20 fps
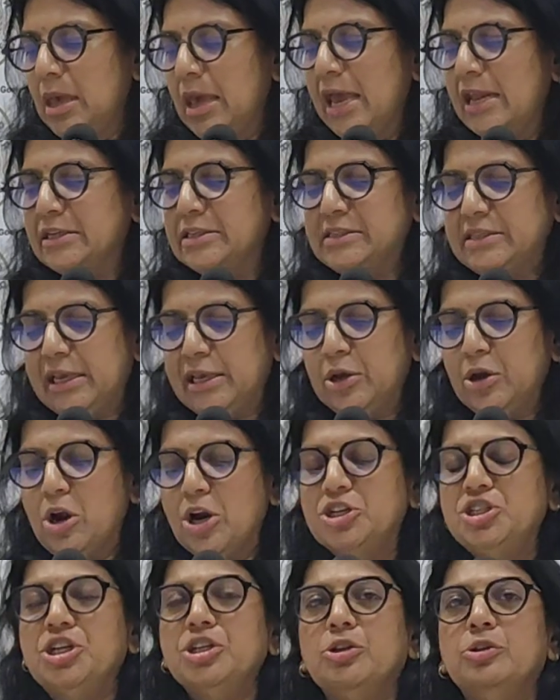and seeing
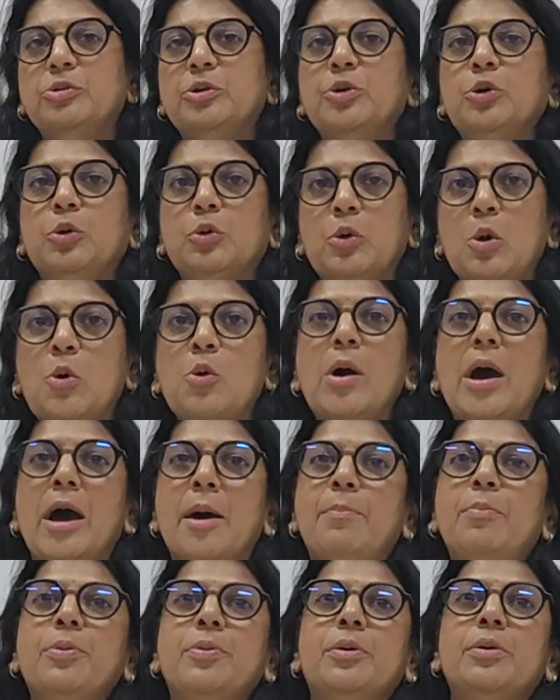our children grow
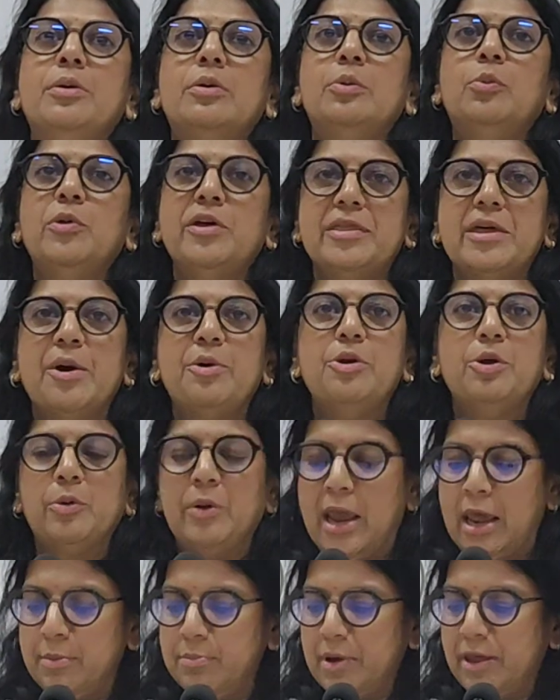up without a
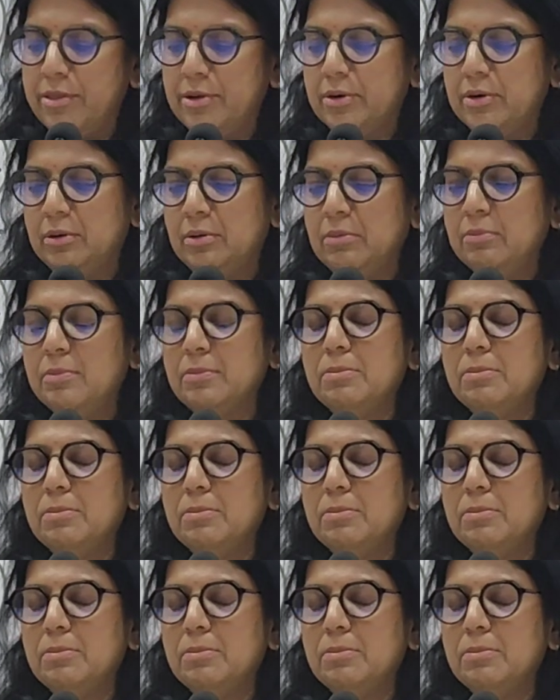grandmother